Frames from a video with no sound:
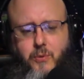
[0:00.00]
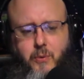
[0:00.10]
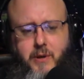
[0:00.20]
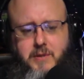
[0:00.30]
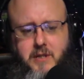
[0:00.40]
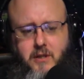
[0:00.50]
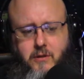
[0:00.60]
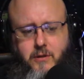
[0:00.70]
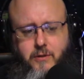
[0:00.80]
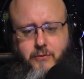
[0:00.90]
We went up to
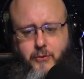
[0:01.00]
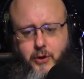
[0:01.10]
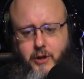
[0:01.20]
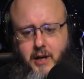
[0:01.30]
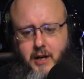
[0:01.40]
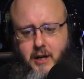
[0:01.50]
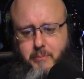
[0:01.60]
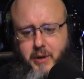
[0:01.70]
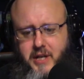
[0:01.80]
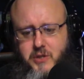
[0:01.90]
Duluth for a
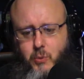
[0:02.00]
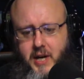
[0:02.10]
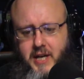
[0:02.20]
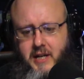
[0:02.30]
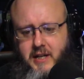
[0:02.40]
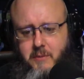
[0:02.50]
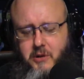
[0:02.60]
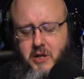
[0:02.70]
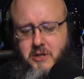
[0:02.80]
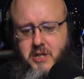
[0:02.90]
buddy's wedding a
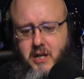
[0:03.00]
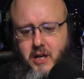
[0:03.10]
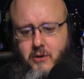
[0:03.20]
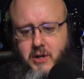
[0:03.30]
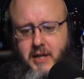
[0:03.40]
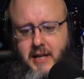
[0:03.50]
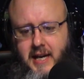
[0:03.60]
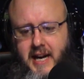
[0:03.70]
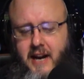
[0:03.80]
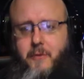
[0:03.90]
couple years ago,
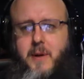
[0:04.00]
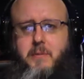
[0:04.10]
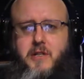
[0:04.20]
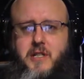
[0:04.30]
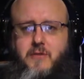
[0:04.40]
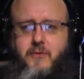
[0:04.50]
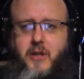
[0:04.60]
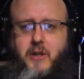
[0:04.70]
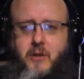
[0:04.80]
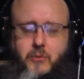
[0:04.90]
and I remember just
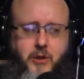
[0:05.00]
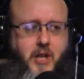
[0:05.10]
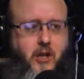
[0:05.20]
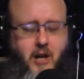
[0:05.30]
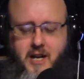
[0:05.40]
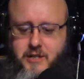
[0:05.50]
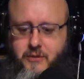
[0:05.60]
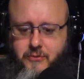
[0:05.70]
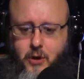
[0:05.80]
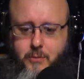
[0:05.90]
feeling really
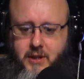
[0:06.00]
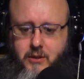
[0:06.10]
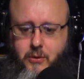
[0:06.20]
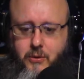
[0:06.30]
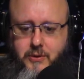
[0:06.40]
claustrophobic the whole